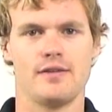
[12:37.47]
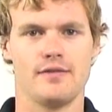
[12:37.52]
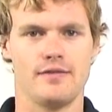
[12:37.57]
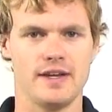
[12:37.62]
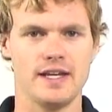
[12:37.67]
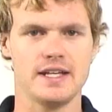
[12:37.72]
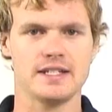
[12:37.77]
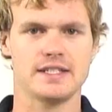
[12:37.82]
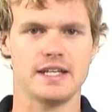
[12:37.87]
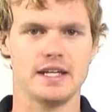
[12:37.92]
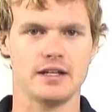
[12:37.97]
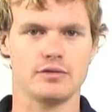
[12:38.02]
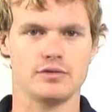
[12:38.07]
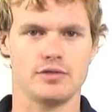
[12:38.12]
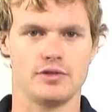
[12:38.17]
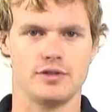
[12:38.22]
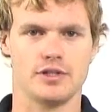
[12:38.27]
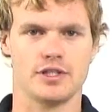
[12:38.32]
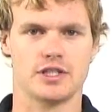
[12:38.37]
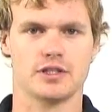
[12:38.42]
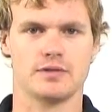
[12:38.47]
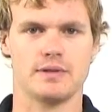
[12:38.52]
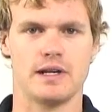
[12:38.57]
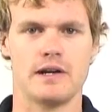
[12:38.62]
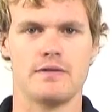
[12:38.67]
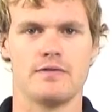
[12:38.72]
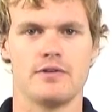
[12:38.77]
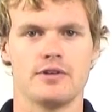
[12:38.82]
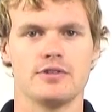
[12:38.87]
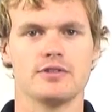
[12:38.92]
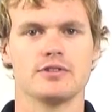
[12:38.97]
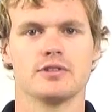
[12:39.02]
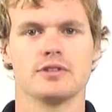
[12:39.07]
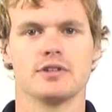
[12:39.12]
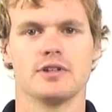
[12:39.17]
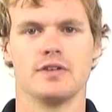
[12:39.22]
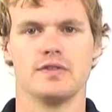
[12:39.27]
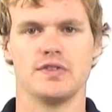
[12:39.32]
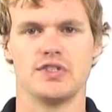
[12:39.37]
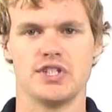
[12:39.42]
v is equal to the square root
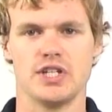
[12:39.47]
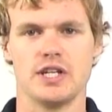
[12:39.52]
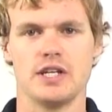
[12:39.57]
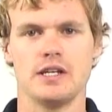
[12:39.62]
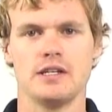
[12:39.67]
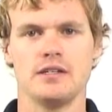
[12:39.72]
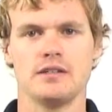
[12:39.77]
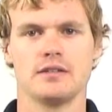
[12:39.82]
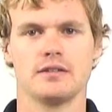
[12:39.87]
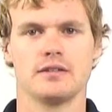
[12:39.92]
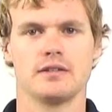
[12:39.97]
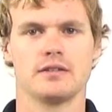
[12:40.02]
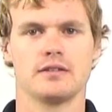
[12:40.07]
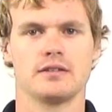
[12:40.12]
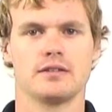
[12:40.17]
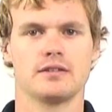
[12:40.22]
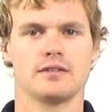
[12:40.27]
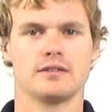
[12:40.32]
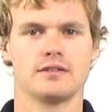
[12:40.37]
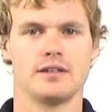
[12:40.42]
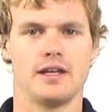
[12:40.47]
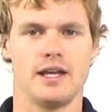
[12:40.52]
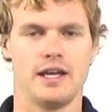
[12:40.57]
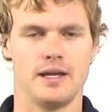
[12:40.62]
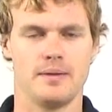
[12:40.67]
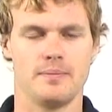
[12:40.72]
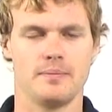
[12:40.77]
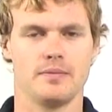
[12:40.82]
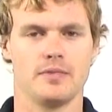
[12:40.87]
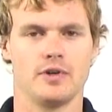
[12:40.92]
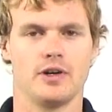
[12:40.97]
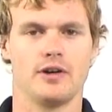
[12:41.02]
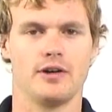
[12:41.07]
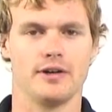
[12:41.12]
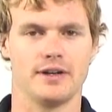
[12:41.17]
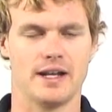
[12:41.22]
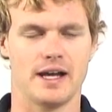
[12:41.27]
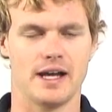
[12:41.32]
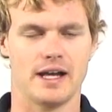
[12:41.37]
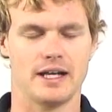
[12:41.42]
of g m
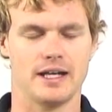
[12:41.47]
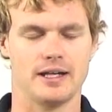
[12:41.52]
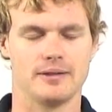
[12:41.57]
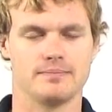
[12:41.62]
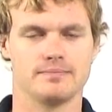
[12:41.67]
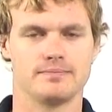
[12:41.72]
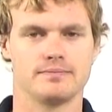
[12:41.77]
on r,